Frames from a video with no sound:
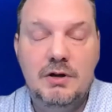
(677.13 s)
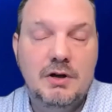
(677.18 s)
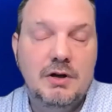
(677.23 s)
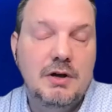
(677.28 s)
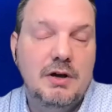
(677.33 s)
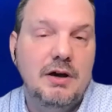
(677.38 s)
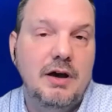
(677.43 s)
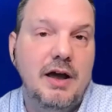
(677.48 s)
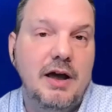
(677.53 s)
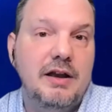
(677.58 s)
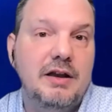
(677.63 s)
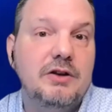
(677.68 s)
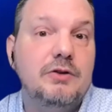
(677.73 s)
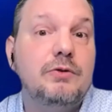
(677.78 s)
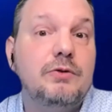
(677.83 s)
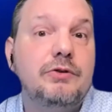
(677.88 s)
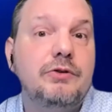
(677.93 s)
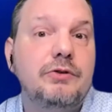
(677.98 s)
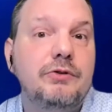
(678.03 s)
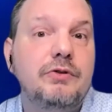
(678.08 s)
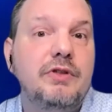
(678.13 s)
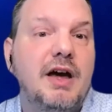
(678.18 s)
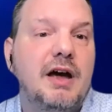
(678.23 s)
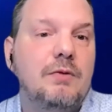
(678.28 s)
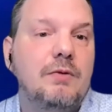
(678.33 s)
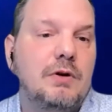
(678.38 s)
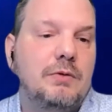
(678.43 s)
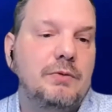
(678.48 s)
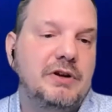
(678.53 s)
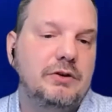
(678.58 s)
And in order to do that,
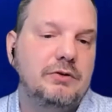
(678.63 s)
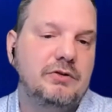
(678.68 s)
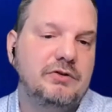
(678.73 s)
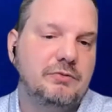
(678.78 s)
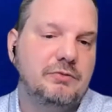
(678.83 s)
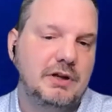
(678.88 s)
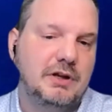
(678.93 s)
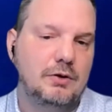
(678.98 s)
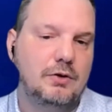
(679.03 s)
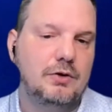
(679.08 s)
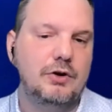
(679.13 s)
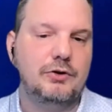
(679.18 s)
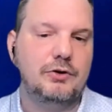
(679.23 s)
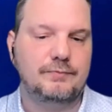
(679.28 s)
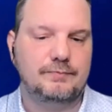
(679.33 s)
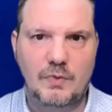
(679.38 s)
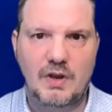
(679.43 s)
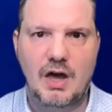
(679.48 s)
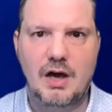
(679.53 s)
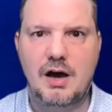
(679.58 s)
what we do is we learn